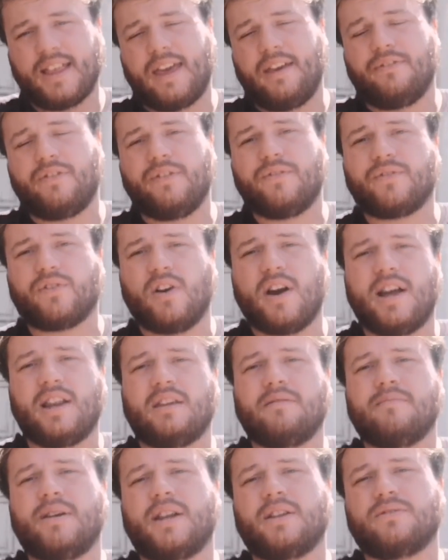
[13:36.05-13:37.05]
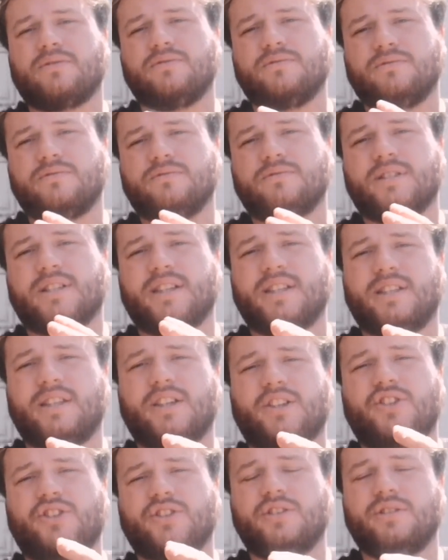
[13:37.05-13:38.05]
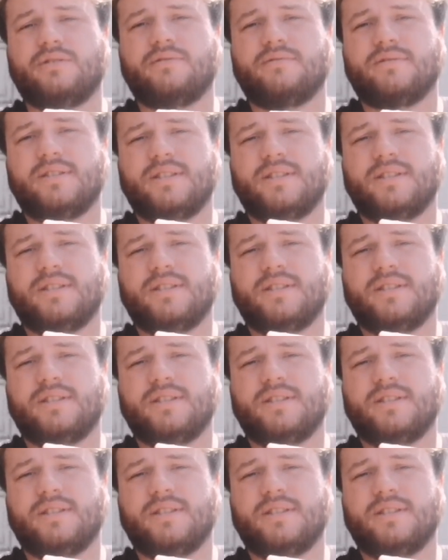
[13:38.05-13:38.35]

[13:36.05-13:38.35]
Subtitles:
if you've got any medical condition?